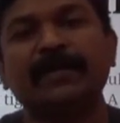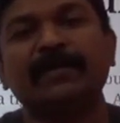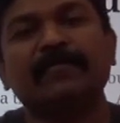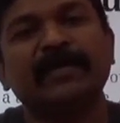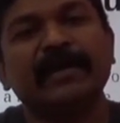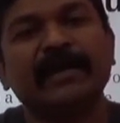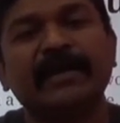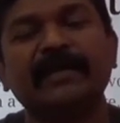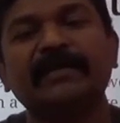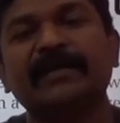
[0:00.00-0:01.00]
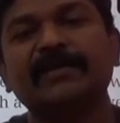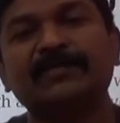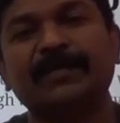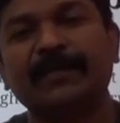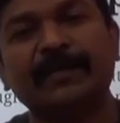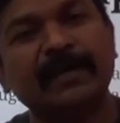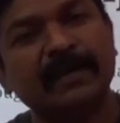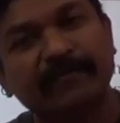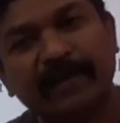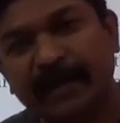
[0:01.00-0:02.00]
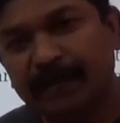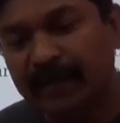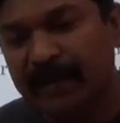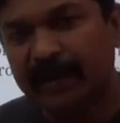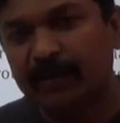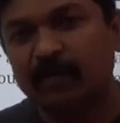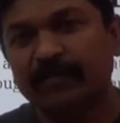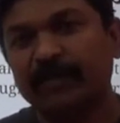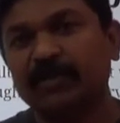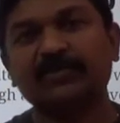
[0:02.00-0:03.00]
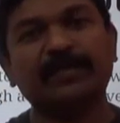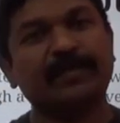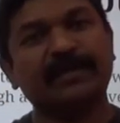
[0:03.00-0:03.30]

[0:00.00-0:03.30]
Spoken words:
every day reading the newspaper, every day making note of the newspaper,